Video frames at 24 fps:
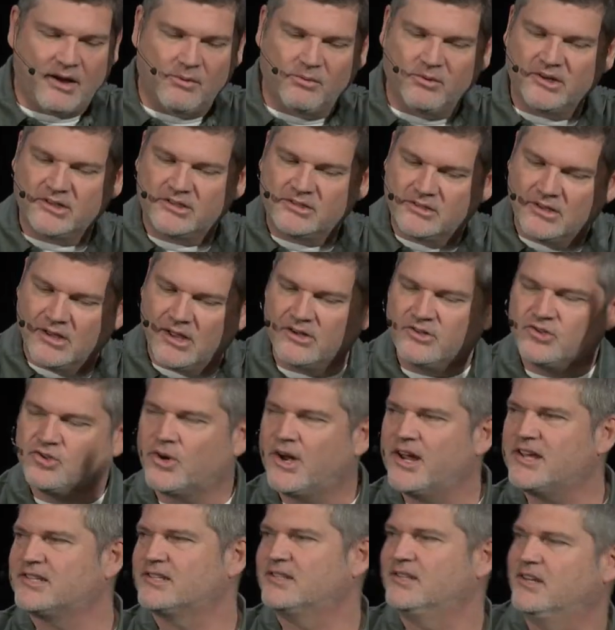I want to
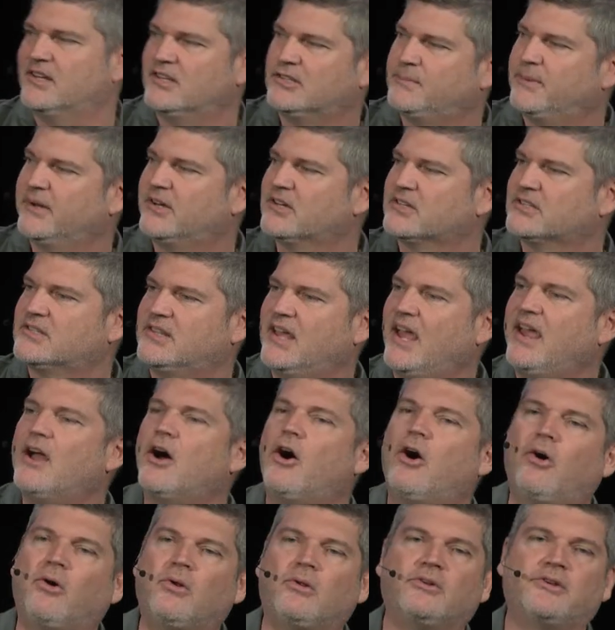address this because they
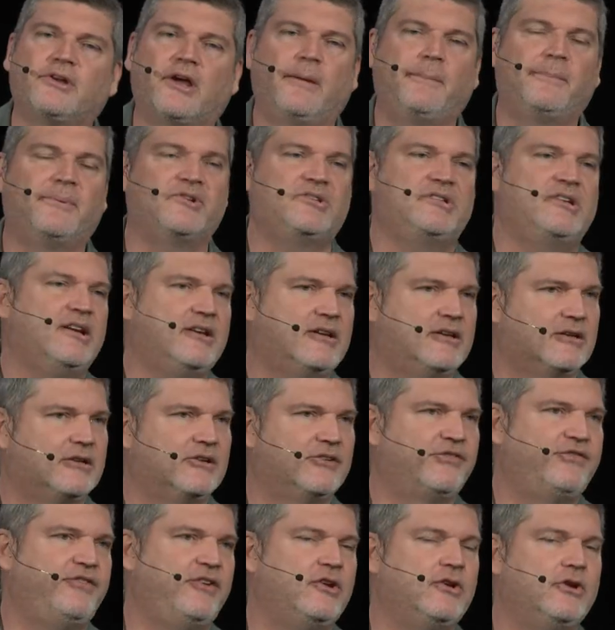hold a
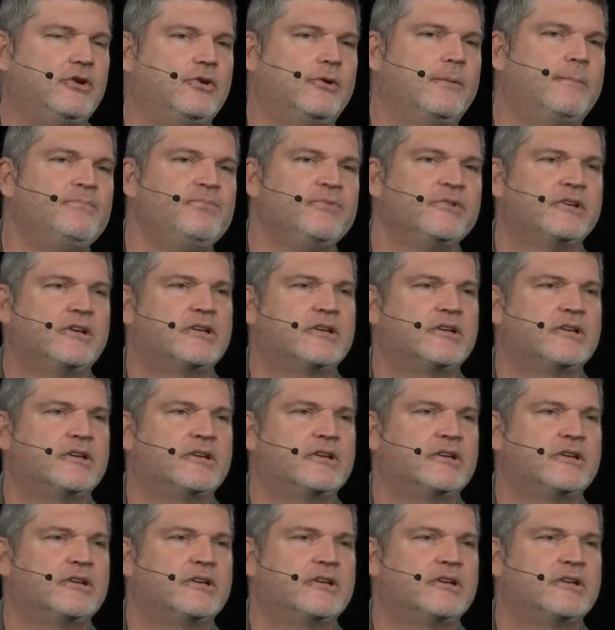particular view